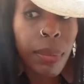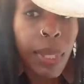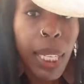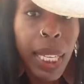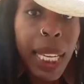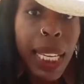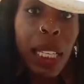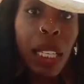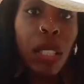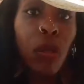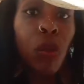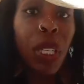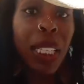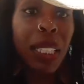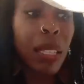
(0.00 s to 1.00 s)
He doesn't
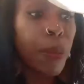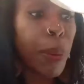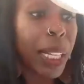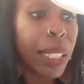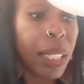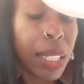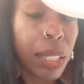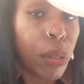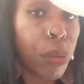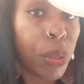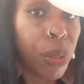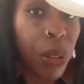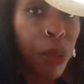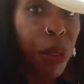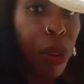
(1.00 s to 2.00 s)
want anybody that's a
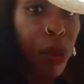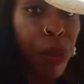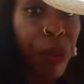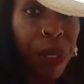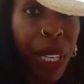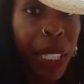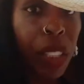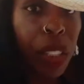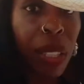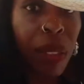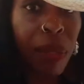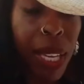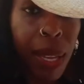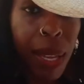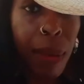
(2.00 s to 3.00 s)
reflection of
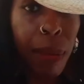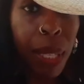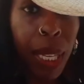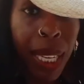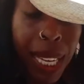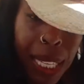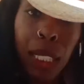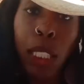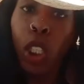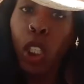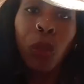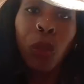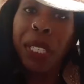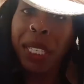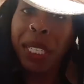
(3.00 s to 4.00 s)
him. He's
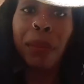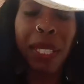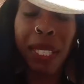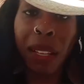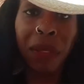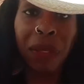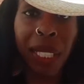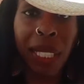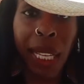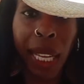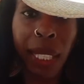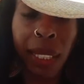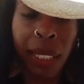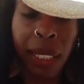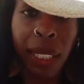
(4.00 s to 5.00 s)
including himself in that.
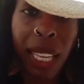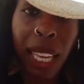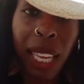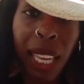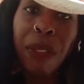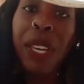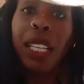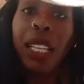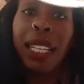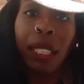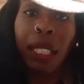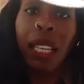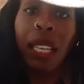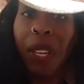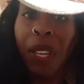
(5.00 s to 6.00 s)
If
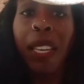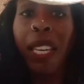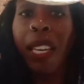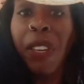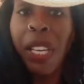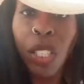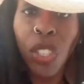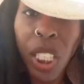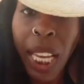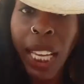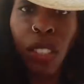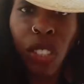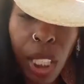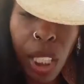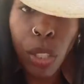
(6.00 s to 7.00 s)
he could change
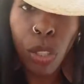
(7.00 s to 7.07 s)
skin